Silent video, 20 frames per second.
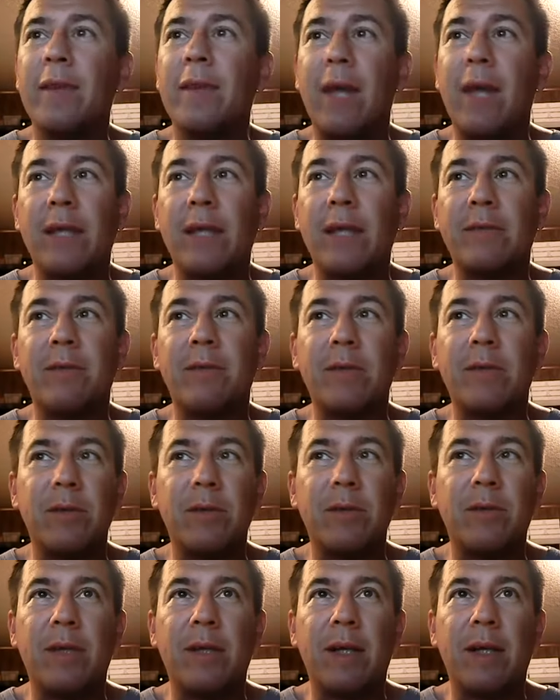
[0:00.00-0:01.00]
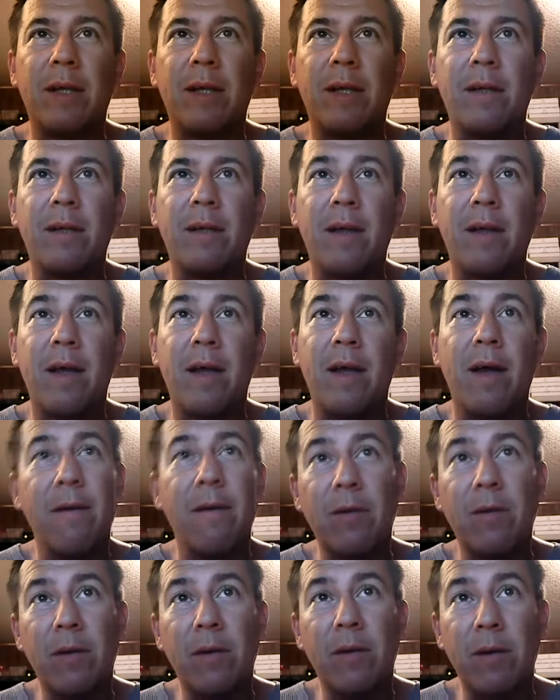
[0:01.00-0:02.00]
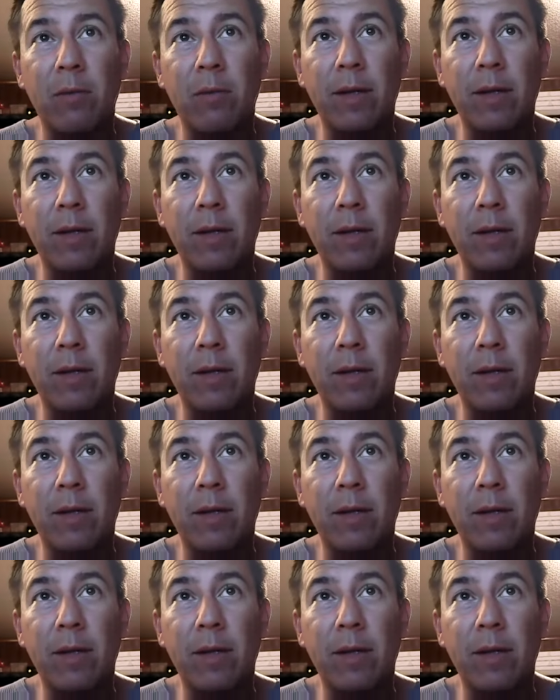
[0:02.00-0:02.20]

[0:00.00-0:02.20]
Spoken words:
Thanks for tuning in. Have a great